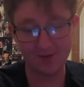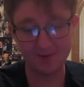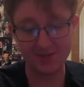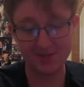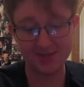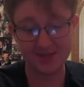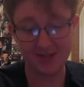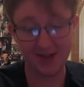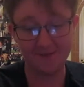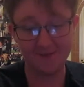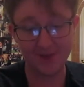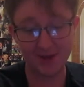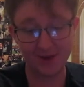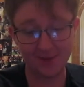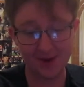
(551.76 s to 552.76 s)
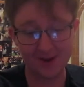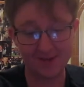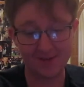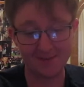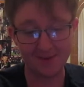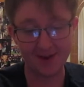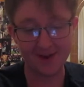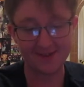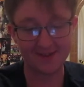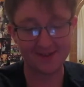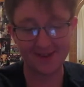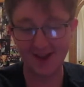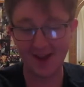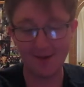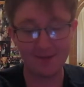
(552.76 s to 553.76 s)
was definitely a great surprise. I
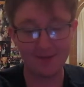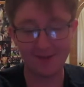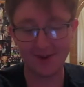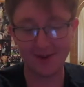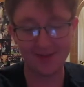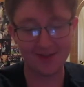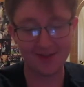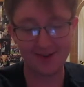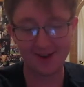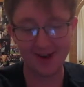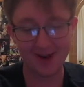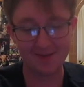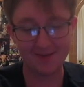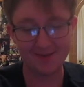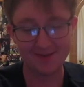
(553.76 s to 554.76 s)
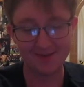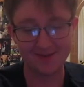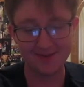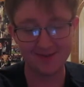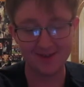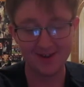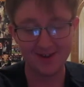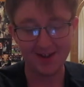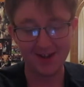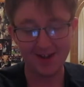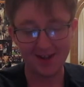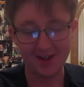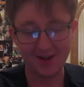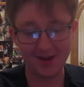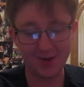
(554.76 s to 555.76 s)
can't believe I got that on camera too. And
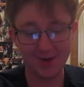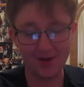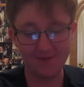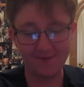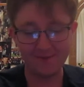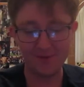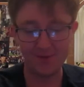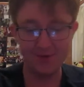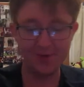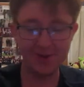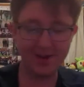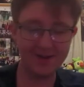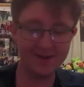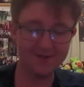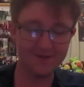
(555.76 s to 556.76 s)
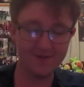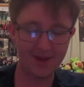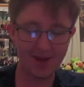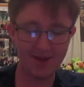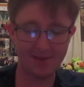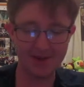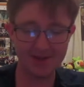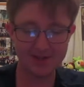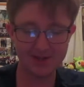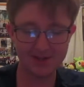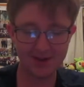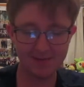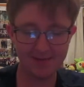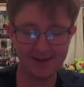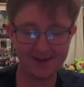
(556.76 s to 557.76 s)
you know what? For you guys, I'm actually
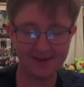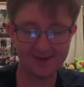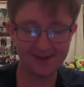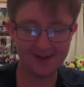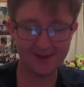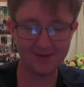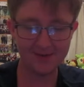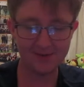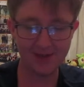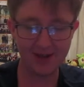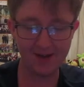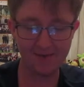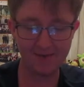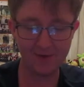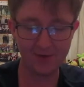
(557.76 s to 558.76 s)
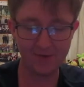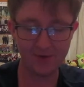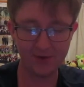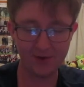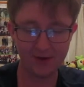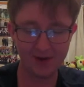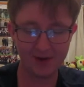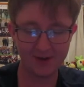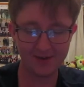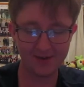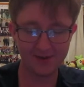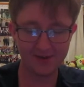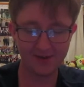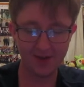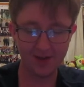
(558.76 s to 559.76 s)
going to max it out live here for you
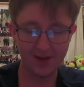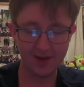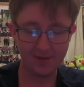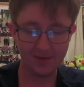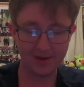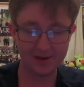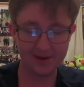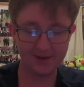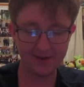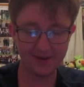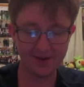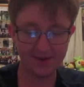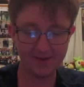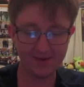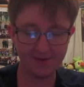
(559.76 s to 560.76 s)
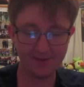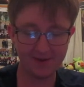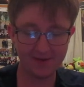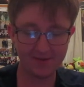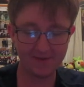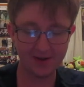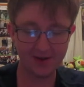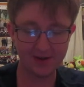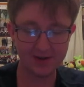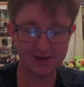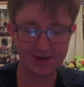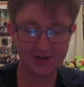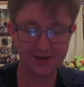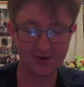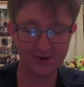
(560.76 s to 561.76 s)
guys, because it is the best fire
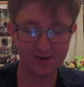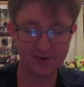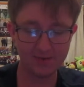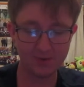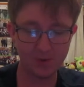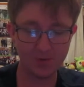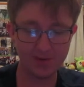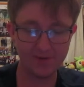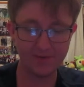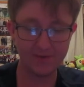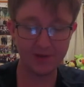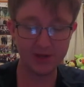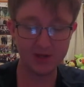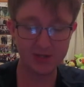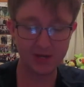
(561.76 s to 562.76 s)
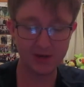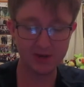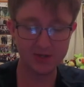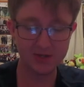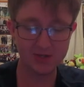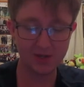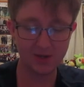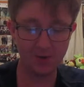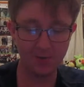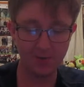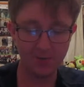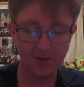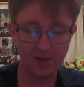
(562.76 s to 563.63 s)
attacker at the moment for legendaries. So,